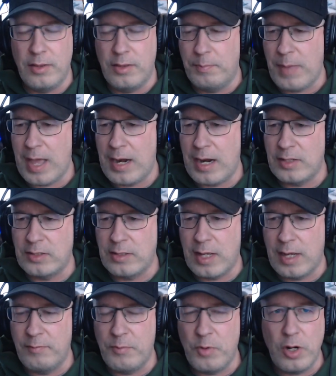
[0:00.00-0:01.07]
the Badass
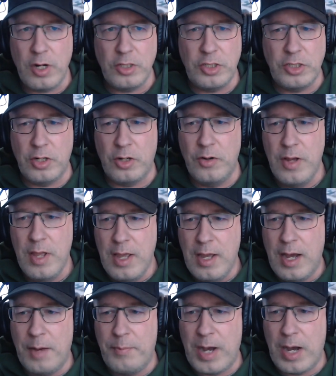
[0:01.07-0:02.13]
Live morning show,
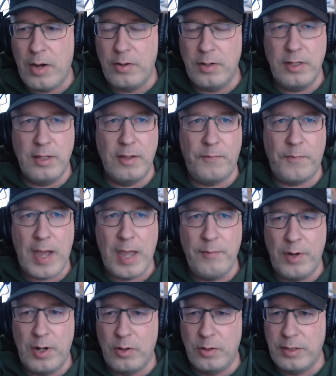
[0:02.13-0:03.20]
about the
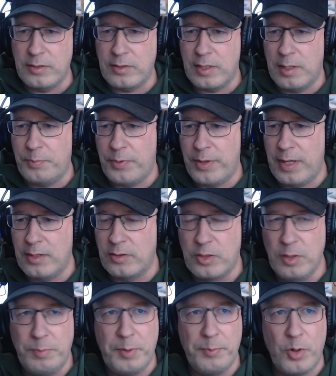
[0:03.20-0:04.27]
5-year-old that's going to play the
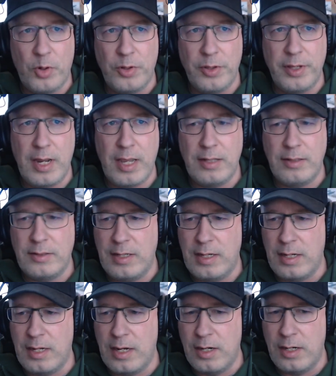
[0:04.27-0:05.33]
Super Bowl in
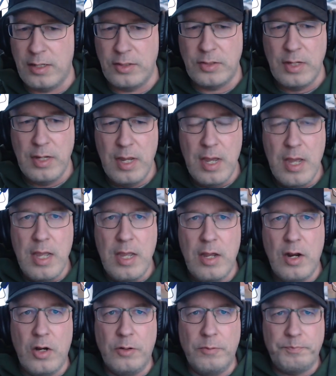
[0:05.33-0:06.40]
18 years.
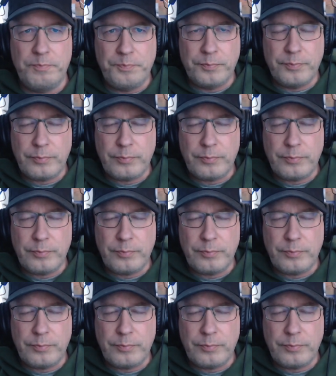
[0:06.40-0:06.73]
Mm-hmm.